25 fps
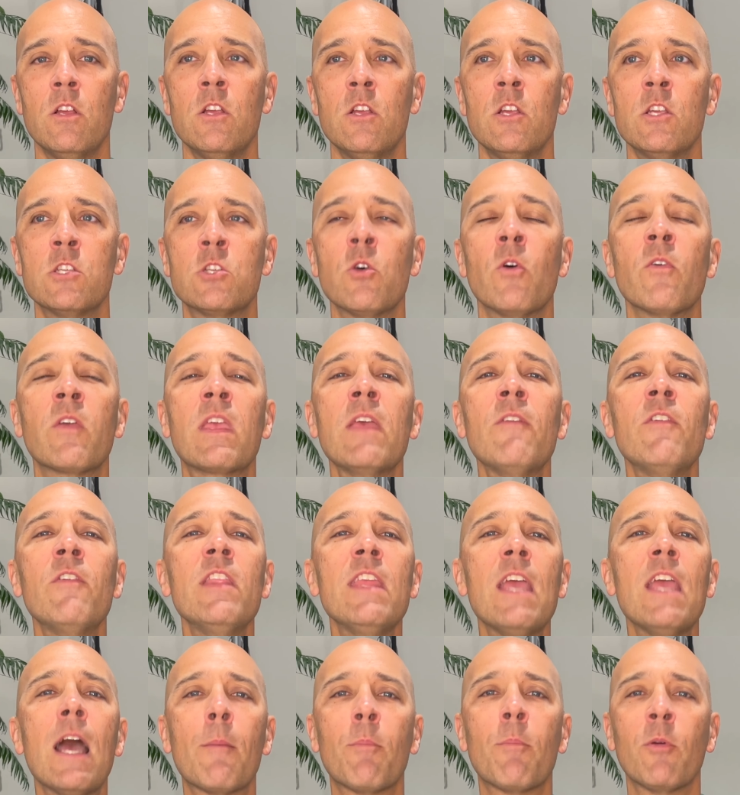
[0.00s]
So given
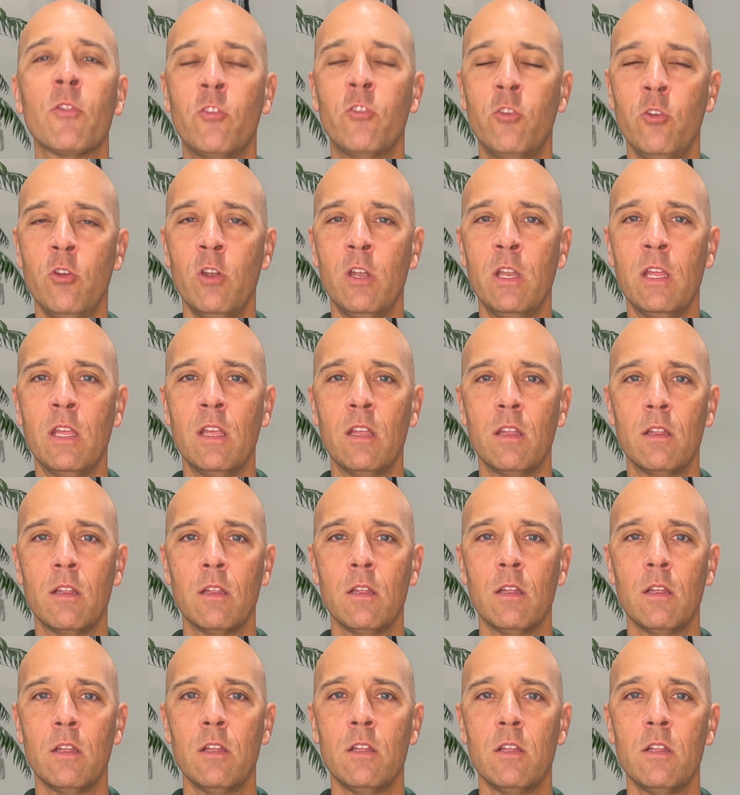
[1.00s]
the opportunity,
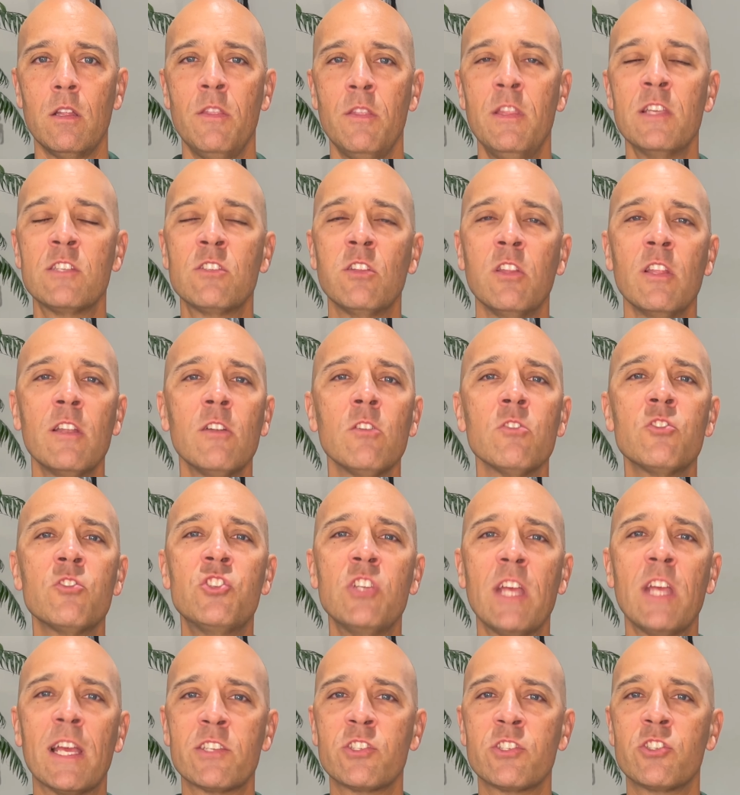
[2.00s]
this little
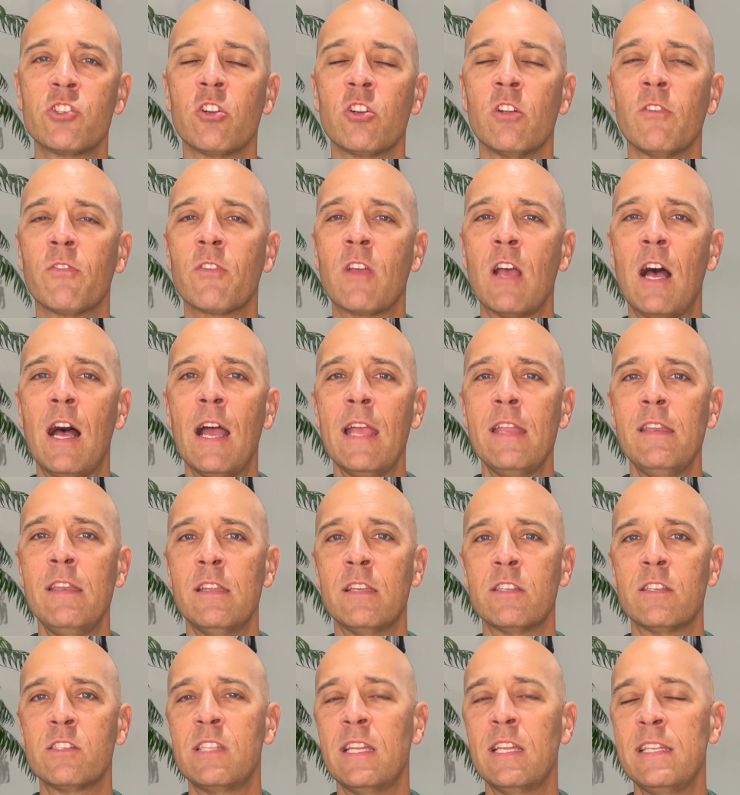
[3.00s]
gesture of
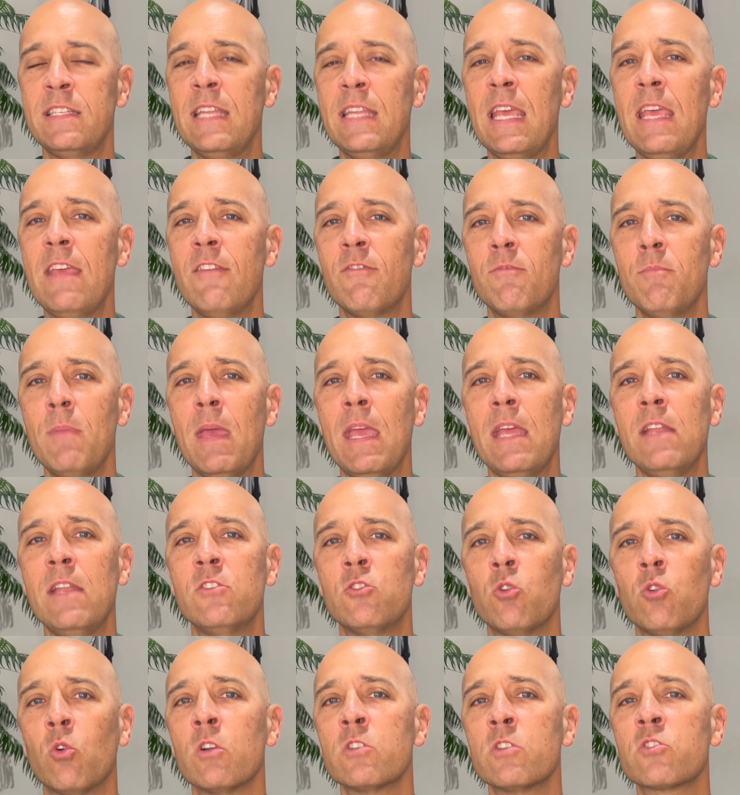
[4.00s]
kindness that Dave
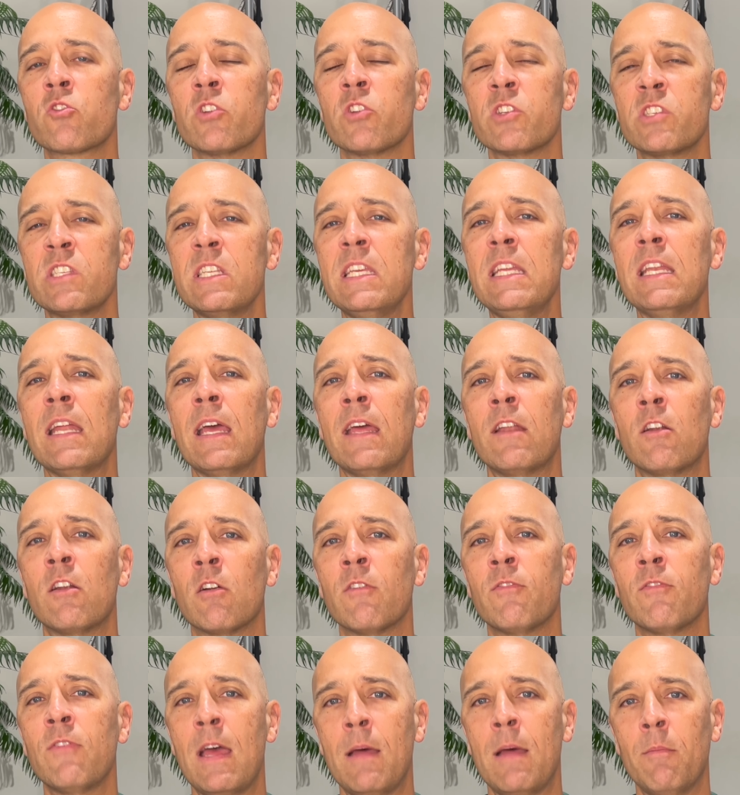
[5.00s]
made towards Christina and
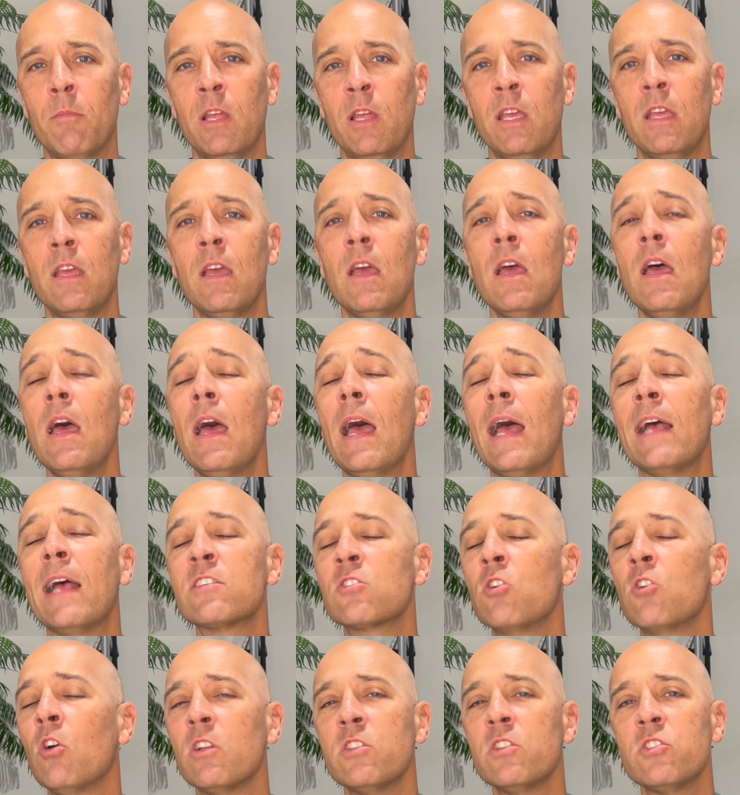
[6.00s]
her family
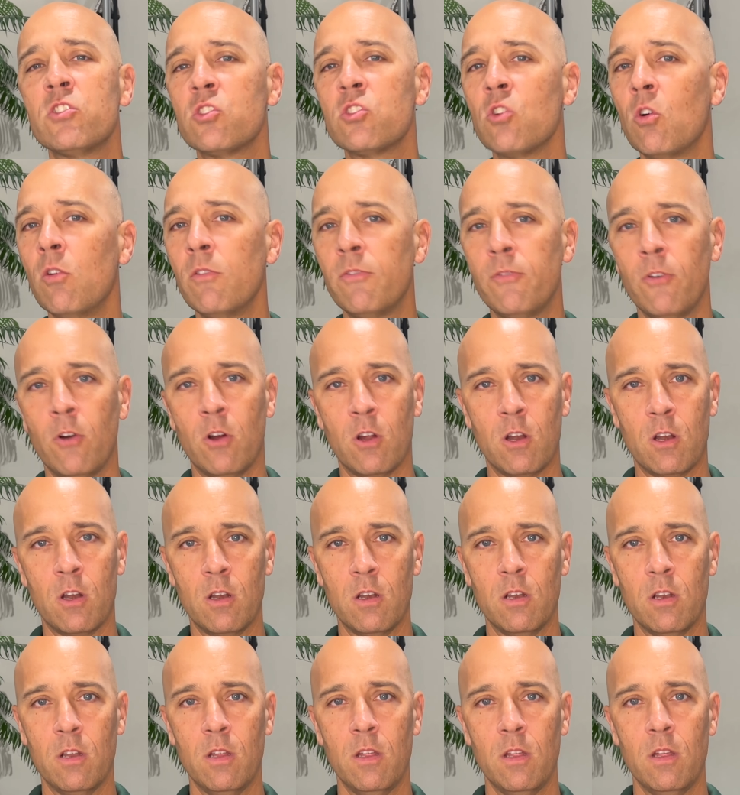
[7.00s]
has gone so far.
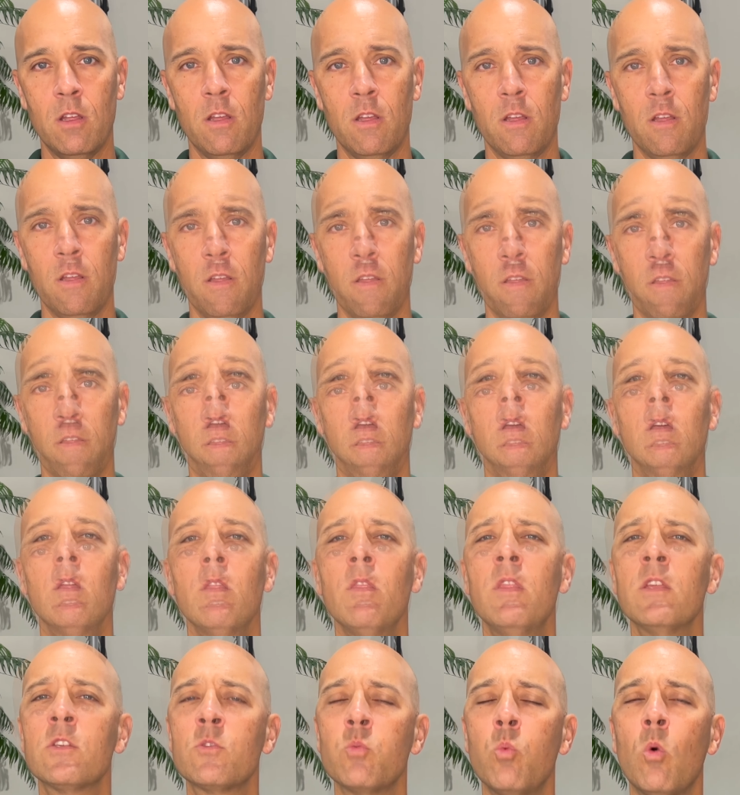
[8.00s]

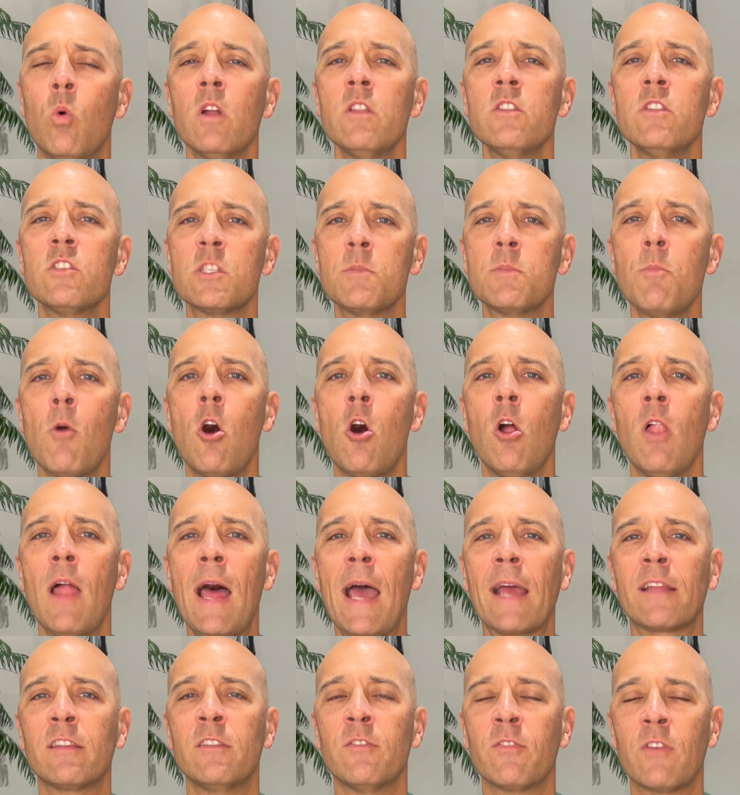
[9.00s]
This one small
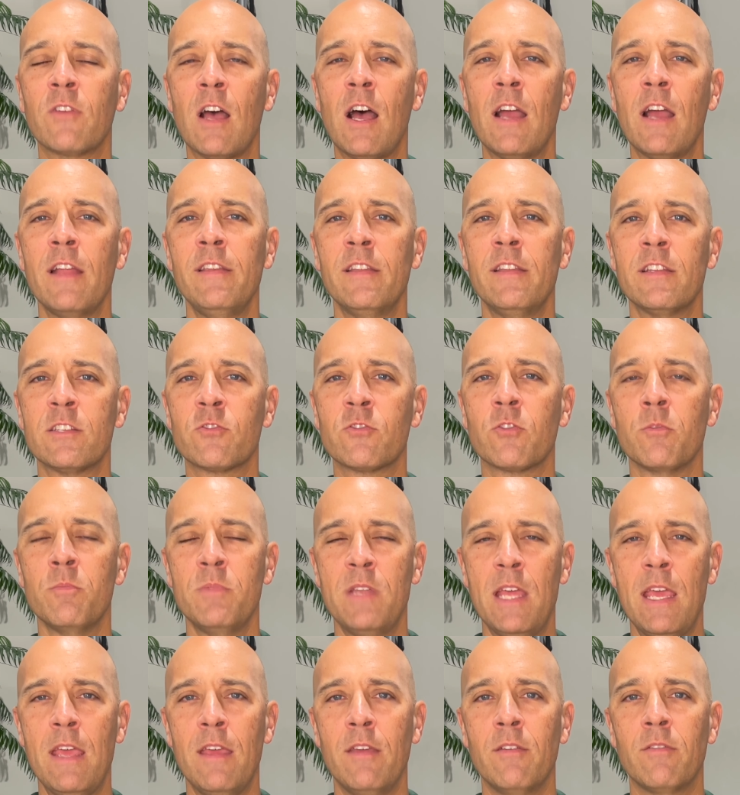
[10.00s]
act of kindness from
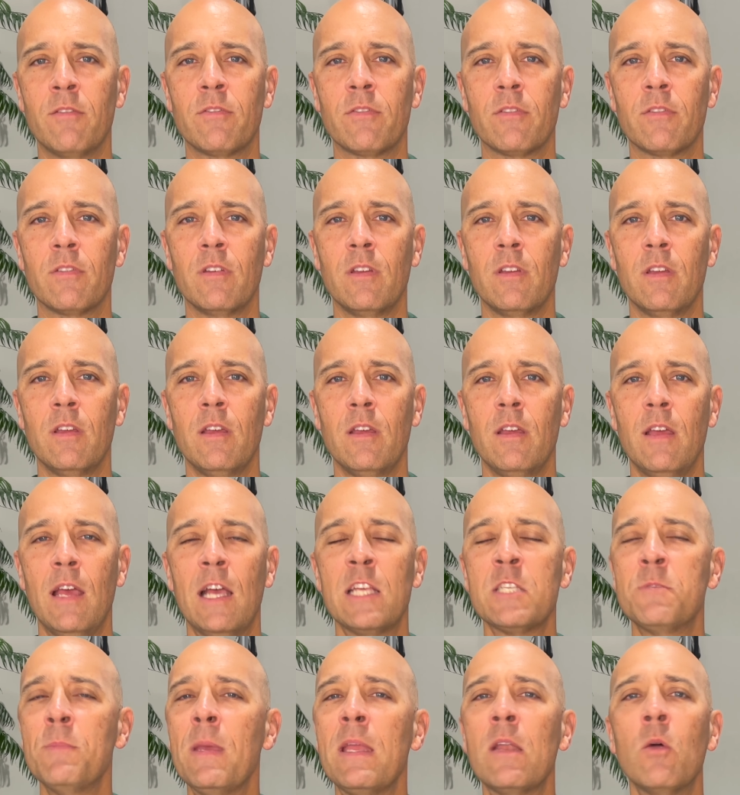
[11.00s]
Dave
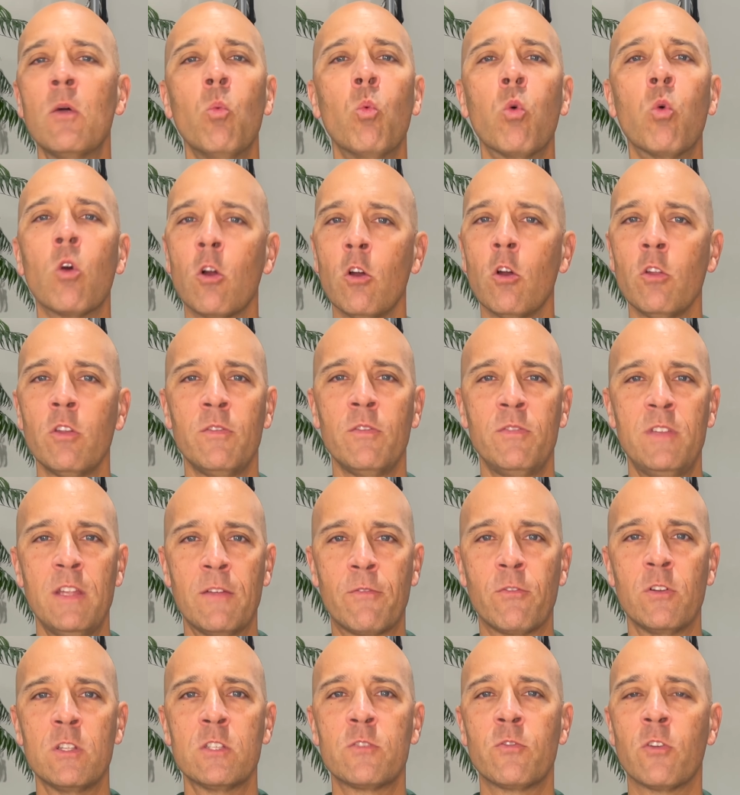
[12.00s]
has made a world of
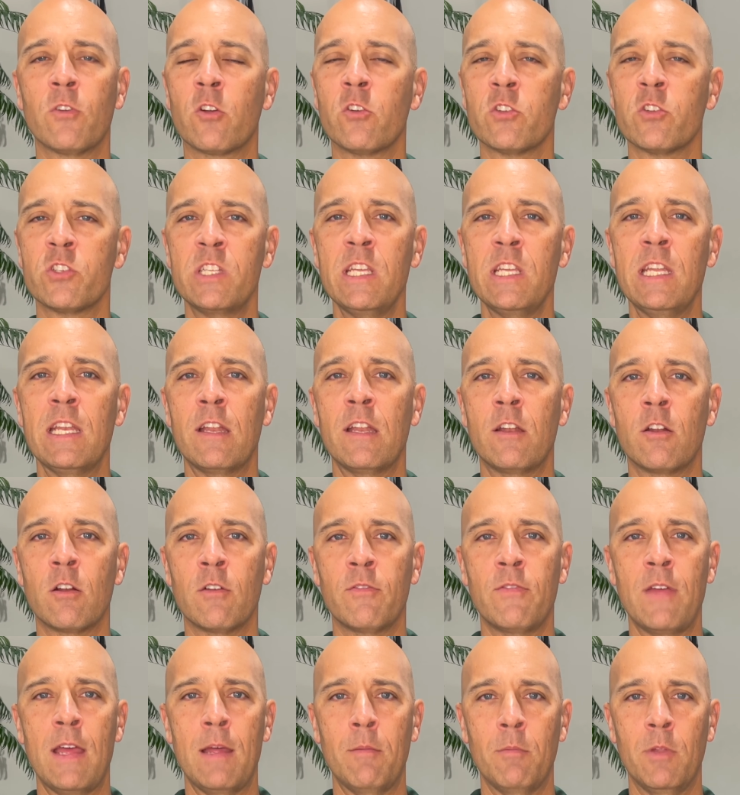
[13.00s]
difference for Christina and her
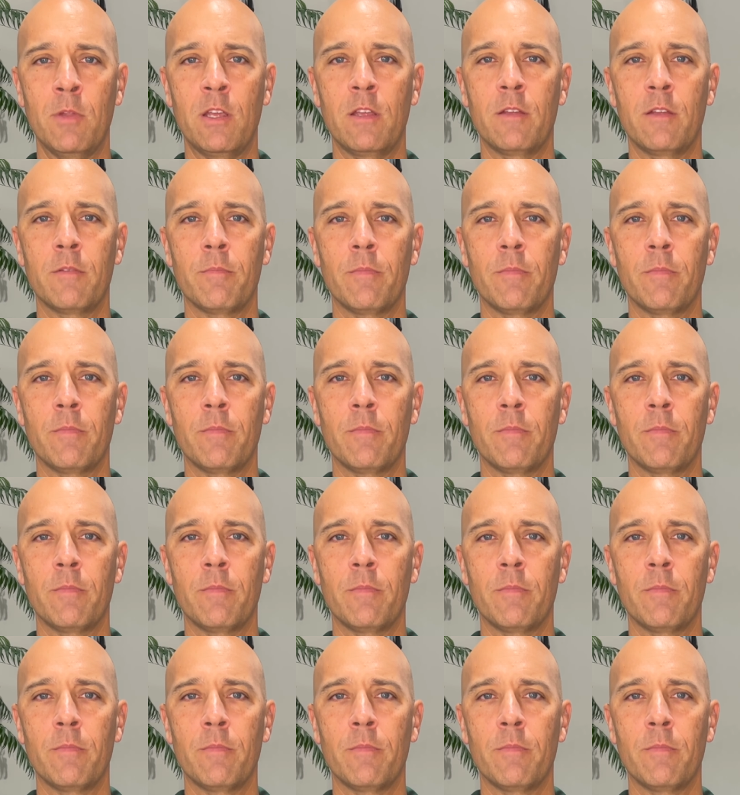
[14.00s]
family.